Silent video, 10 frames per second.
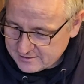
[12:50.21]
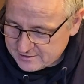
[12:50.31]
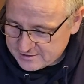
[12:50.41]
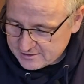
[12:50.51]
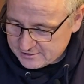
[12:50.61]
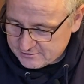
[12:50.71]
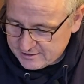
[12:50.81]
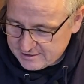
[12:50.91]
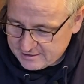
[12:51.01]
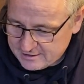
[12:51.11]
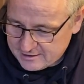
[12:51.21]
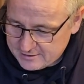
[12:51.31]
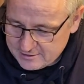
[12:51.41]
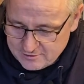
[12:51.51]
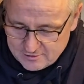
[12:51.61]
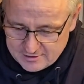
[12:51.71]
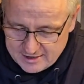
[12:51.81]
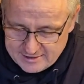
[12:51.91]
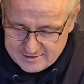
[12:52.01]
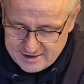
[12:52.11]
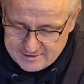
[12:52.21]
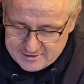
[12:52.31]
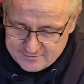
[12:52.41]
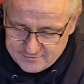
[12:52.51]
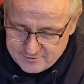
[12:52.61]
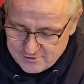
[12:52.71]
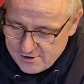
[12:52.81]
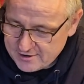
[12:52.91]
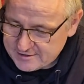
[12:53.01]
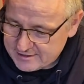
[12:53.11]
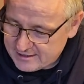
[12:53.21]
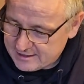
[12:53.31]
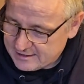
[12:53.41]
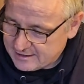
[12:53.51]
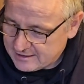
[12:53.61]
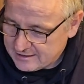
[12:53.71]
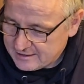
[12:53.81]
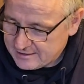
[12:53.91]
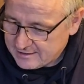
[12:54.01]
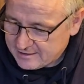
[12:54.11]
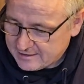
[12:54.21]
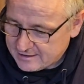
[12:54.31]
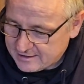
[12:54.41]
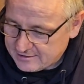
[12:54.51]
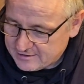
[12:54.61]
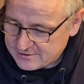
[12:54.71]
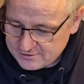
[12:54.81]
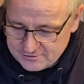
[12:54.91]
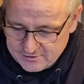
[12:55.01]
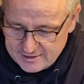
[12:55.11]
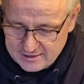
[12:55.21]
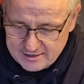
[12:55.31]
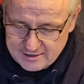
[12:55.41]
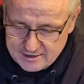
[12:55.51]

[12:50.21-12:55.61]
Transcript: to this country. They're not a native variety in this country.